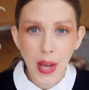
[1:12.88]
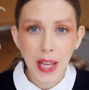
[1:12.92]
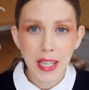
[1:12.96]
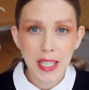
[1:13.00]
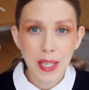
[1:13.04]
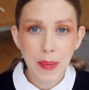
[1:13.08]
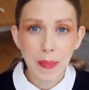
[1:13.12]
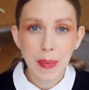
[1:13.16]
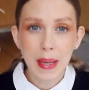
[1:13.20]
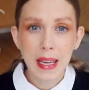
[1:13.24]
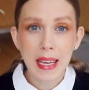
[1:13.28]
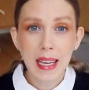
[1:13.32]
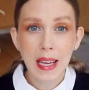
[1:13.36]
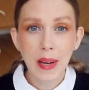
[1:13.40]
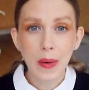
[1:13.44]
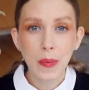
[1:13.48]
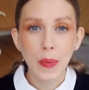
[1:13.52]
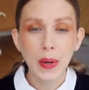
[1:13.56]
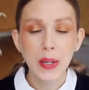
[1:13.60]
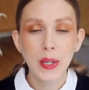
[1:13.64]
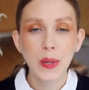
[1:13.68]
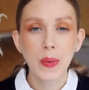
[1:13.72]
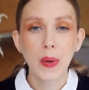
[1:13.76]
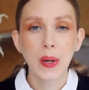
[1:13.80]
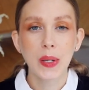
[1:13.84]
ask me,
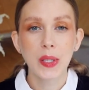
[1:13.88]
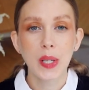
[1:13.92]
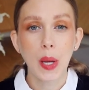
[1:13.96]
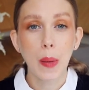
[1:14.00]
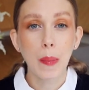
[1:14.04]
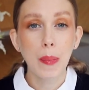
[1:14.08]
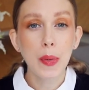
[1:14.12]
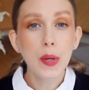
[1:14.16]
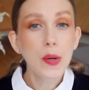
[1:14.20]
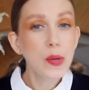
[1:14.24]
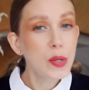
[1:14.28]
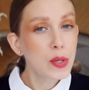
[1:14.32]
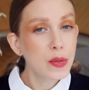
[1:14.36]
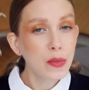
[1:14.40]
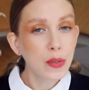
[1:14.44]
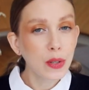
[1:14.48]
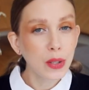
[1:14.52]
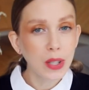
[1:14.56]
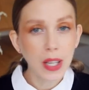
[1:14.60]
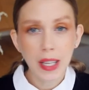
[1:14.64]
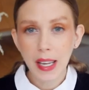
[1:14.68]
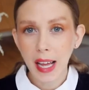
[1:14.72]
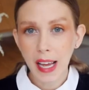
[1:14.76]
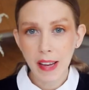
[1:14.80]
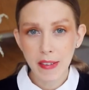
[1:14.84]
when you want a
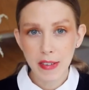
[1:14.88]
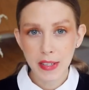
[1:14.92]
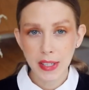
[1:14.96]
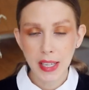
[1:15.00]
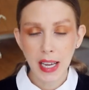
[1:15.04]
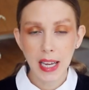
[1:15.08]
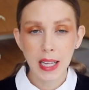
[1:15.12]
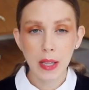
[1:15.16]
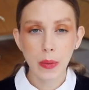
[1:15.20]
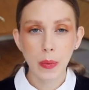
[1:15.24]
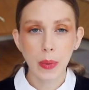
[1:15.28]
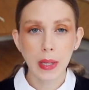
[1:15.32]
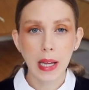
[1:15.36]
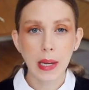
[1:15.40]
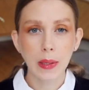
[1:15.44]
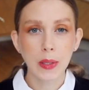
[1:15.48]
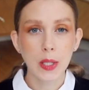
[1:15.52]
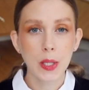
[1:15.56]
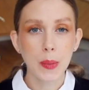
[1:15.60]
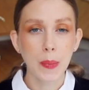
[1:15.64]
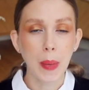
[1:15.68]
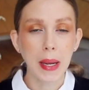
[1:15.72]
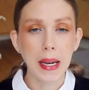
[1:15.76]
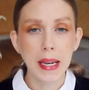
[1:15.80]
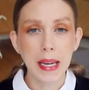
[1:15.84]
beautiful lifestyle without
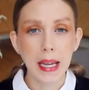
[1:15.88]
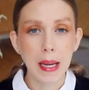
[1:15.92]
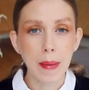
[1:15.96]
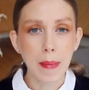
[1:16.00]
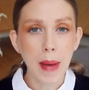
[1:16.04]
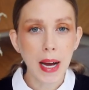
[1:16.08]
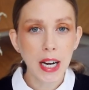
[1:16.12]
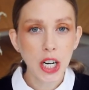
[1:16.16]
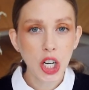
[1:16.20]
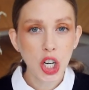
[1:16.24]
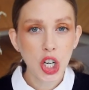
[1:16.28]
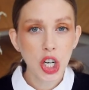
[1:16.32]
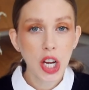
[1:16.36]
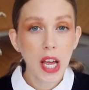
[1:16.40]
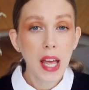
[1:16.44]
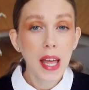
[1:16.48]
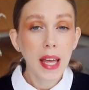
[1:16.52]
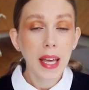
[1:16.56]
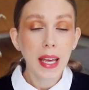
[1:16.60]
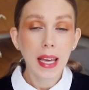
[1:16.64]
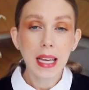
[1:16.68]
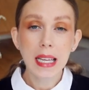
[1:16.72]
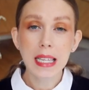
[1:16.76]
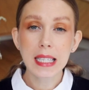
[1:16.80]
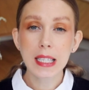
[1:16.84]
spending much,
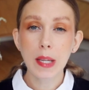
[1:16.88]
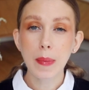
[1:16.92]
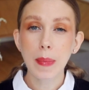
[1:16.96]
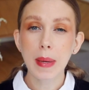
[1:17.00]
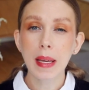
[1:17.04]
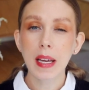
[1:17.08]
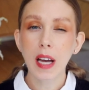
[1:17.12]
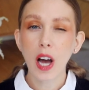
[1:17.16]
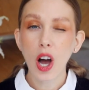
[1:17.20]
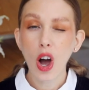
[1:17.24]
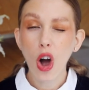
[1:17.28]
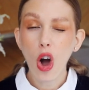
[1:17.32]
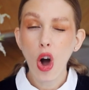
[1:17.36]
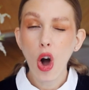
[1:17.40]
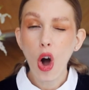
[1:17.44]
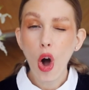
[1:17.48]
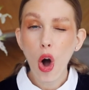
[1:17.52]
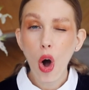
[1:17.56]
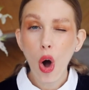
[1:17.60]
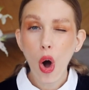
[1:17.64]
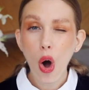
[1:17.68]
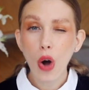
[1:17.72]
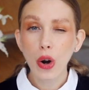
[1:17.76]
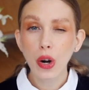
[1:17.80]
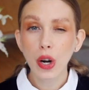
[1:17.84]
is to be a
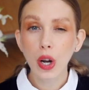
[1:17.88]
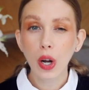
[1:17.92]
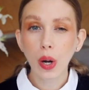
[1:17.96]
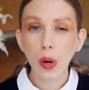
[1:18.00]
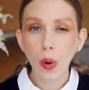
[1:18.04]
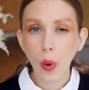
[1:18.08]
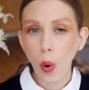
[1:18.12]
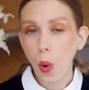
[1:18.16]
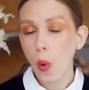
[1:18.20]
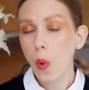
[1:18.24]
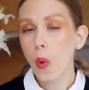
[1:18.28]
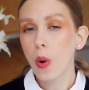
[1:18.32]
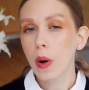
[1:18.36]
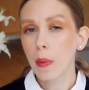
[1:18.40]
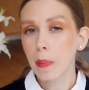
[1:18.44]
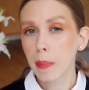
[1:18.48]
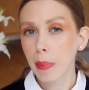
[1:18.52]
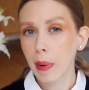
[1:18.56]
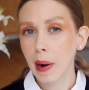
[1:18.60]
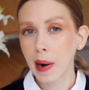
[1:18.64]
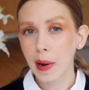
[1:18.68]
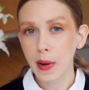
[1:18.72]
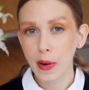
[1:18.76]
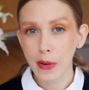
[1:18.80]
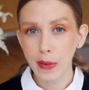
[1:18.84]
hardcore
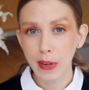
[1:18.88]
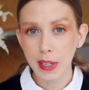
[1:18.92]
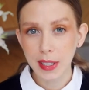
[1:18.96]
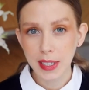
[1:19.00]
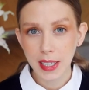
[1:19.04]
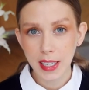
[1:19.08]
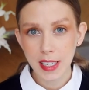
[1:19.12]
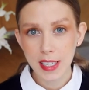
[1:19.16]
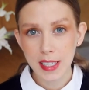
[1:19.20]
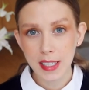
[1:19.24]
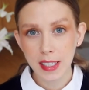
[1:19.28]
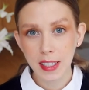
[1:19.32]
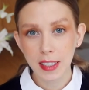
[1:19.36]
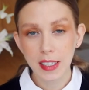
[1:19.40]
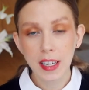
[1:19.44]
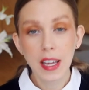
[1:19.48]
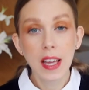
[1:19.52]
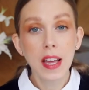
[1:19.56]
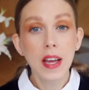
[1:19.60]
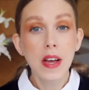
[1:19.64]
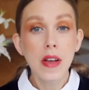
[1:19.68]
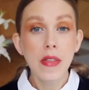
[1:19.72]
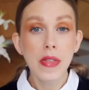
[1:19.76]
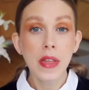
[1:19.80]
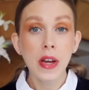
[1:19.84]
prioritizer.
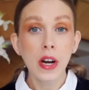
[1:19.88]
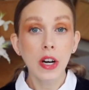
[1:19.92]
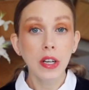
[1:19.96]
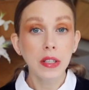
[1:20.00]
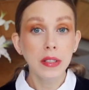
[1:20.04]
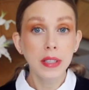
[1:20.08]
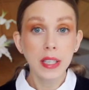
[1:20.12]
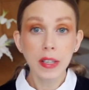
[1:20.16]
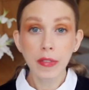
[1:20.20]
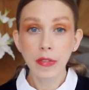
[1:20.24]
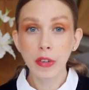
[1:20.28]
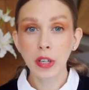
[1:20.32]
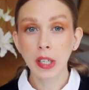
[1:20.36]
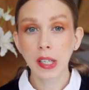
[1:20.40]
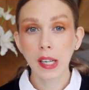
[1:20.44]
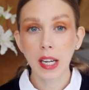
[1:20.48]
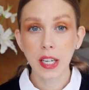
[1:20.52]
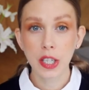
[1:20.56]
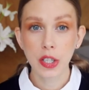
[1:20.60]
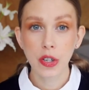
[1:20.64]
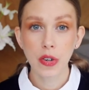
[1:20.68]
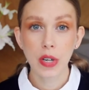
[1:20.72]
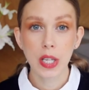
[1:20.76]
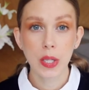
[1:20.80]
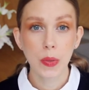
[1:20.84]
There are different
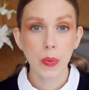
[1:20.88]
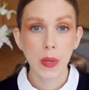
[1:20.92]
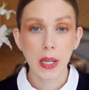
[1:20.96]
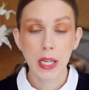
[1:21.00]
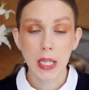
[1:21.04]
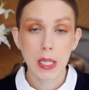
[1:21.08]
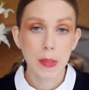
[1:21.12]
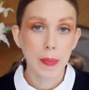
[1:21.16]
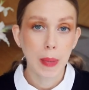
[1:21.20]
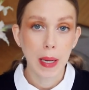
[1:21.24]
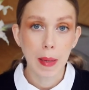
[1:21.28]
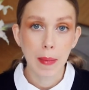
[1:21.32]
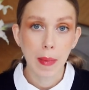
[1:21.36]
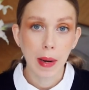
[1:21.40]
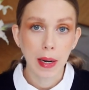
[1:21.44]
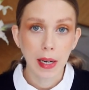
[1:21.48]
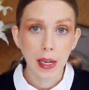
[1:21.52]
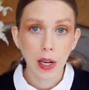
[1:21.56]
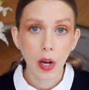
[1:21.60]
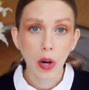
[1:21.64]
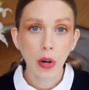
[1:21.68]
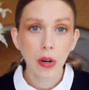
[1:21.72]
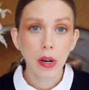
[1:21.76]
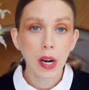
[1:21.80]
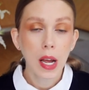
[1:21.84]
luxuries we can spend
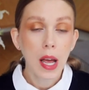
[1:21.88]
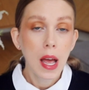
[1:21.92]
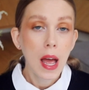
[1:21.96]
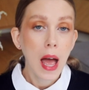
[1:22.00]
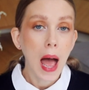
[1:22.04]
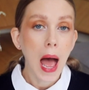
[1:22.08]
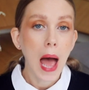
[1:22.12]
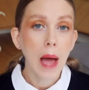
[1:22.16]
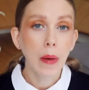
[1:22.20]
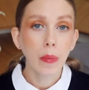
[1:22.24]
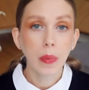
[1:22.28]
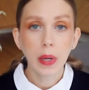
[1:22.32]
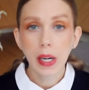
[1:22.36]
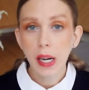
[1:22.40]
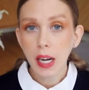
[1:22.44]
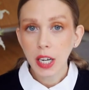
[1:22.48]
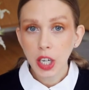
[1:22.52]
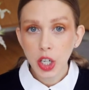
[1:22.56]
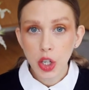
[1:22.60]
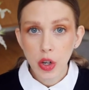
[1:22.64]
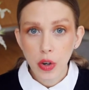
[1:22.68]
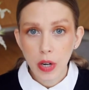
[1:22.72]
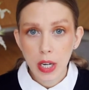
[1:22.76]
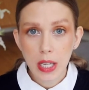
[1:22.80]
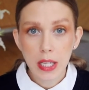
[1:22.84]
money on, and with
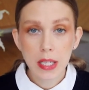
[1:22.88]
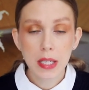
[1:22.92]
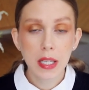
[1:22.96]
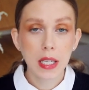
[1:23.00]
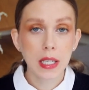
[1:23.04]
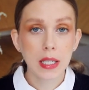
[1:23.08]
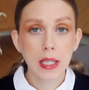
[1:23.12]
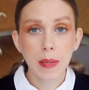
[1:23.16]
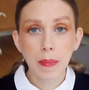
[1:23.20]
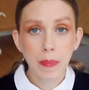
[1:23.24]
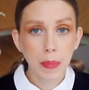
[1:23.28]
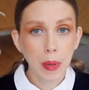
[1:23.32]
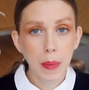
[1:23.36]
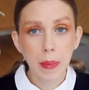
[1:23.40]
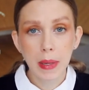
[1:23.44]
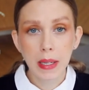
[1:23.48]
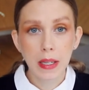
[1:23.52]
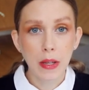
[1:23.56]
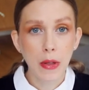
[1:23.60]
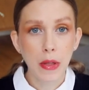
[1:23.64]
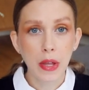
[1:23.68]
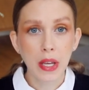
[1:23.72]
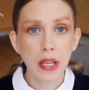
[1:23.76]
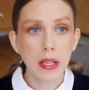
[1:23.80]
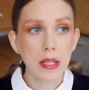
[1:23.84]
luxuries, I simply
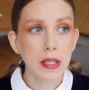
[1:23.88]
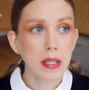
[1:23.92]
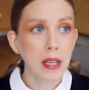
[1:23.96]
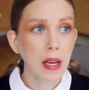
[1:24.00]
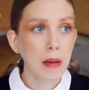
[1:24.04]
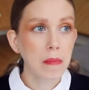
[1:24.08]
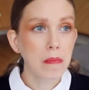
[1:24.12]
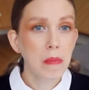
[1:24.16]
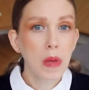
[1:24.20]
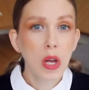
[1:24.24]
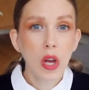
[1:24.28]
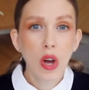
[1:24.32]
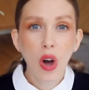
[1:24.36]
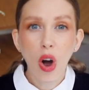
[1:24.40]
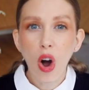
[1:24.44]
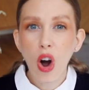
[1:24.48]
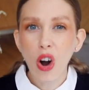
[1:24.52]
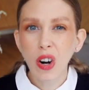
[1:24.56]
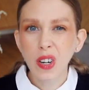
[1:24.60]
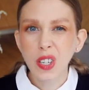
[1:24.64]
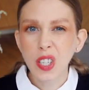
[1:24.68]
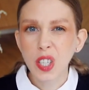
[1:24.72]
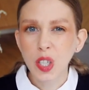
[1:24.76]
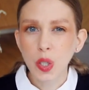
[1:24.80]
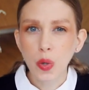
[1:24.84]
mean the things that
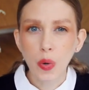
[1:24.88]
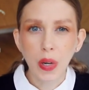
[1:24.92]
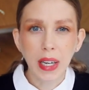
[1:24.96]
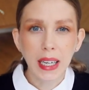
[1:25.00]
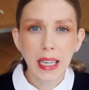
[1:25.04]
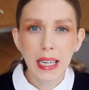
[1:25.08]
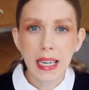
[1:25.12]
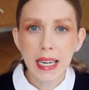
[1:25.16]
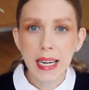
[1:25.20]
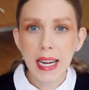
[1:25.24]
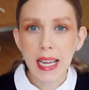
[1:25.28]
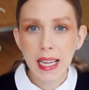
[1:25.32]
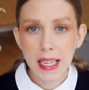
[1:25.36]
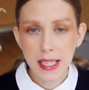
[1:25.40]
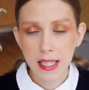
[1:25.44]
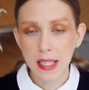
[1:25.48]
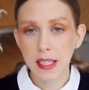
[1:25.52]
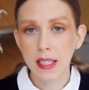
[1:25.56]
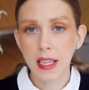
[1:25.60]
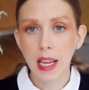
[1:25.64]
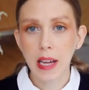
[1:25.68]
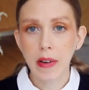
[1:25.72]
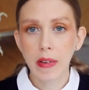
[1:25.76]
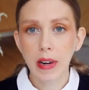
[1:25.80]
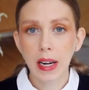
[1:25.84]
aren't strictly
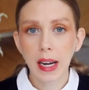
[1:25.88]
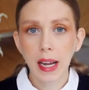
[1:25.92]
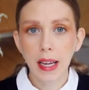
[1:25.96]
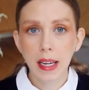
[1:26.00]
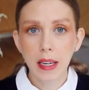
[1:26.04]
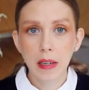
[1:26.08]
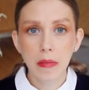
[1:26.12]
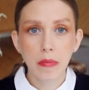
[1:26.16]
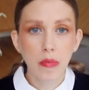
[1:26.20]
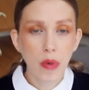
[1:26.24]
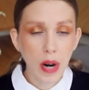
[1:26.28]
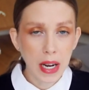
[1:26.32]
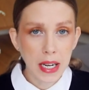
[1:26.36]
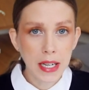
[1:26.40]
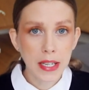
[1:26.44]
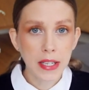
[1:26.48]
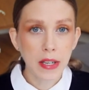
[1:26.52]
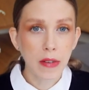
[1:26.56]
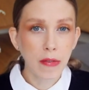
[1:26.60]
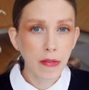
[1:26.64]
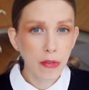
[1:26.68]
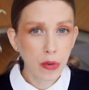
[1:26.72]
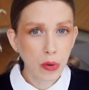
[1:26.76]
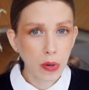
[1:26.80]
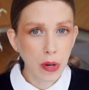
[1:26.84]
necessary, like rent
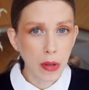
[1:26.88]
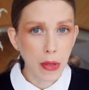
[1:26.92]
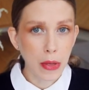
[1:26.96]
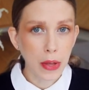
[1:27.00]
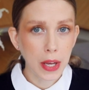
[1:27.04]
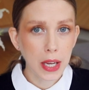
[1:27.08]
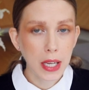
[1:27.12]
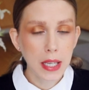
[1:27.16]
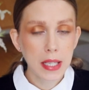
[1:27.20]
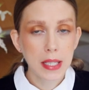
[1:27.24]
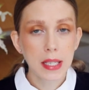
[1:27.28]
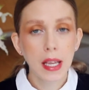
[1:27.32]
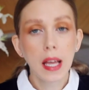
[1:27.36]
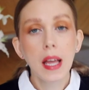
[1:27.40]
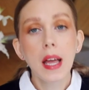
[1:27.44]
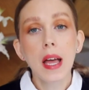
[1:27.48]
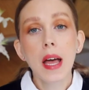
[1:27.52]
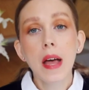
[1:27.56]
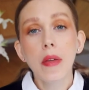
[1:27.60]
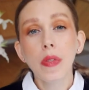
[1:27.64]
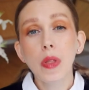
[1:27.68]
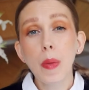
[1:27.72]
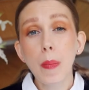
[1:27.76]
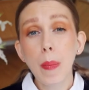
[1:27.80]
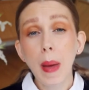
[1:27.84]
and food and things.
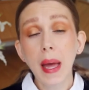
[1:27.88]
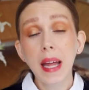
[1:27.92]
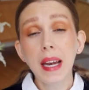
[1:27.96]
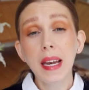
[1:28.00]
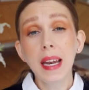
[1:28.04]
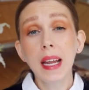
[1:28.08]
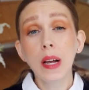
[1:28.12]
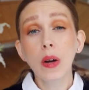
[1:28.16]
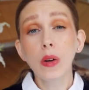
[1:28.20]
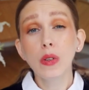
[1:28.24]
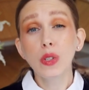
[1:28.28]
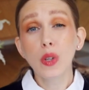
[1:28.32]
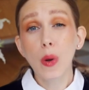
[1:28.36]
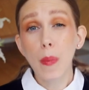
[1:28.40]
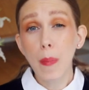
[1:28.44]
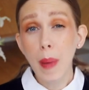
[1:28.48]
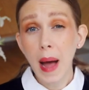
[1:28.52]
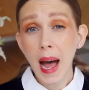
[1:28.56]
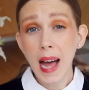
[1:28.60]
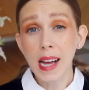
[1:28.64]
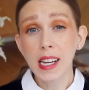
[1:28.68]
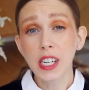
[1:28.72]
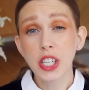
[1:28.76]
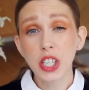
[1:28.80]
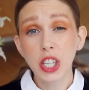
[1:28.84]
Depending on your
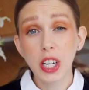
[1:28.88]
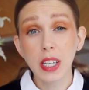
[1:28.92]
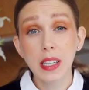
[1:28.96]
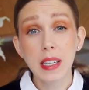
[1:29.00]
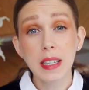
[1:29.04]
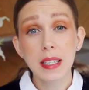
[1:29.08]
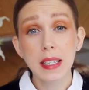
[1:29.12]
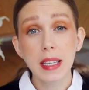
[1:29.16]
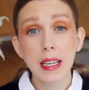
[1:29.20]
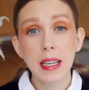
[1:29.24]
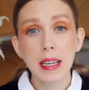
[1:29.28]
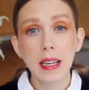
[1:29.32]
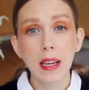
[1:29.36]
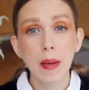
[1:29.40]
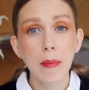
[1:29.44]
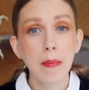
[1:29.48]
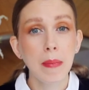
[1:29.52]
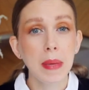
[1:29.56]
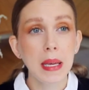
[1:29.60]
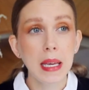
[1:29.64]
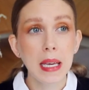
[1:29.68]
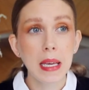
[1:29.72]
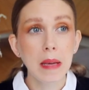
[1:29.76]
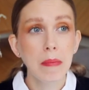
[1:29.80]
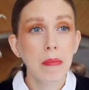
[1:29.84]
passions, it can
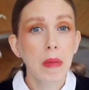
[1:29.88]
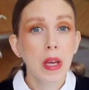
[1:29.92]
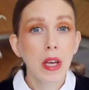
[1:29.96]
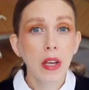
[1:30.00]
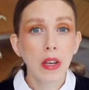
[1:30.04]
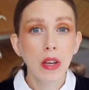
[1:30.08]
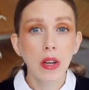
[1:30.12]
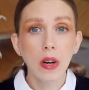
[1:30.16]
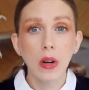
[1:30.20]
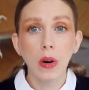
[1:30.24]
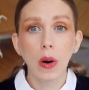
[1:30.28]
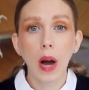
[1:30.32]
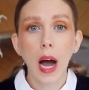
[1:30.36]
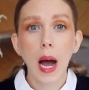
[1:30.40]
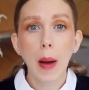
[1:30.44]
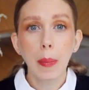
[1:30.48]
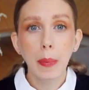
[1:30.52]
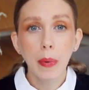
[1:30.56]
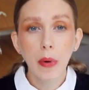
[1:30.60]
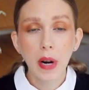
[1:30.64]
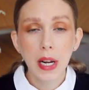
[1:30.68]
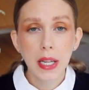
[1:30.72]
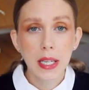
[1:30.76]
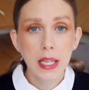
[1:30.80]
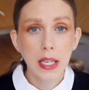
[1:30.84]
be, you know,
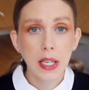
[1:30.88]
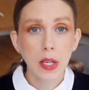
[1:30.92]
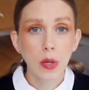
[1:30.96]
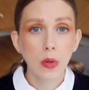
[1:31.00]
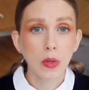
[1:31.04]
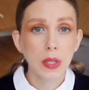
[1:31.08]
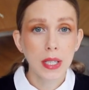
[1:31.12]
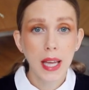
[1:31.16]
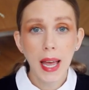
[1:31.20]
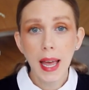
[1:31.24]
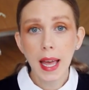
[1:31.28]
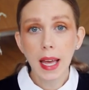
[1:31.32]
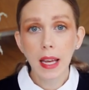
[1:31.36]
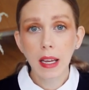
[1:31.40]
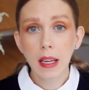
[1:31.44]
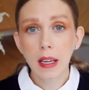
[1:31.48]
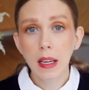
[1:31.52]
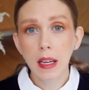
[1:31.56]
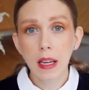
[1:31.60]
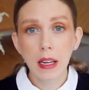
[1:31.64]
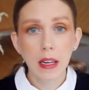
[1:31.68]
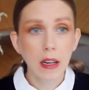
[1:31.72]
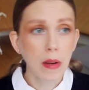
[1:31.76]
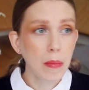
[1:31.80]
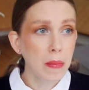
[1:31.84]
upgrading your tech,
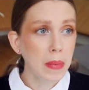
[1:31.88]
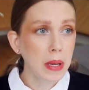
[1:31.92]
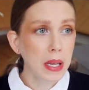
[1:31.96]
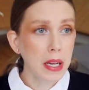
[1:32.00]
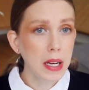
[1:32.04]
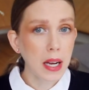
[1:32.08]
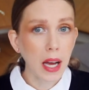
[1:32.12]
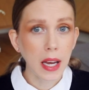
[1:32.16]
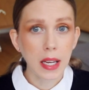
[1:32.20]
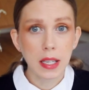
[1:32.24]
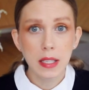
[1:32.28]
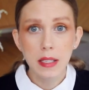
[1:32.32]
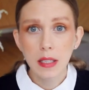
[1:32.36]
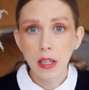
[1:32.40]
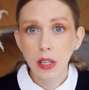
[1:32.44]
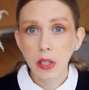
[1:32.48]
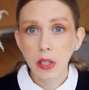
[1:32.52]
it can be nice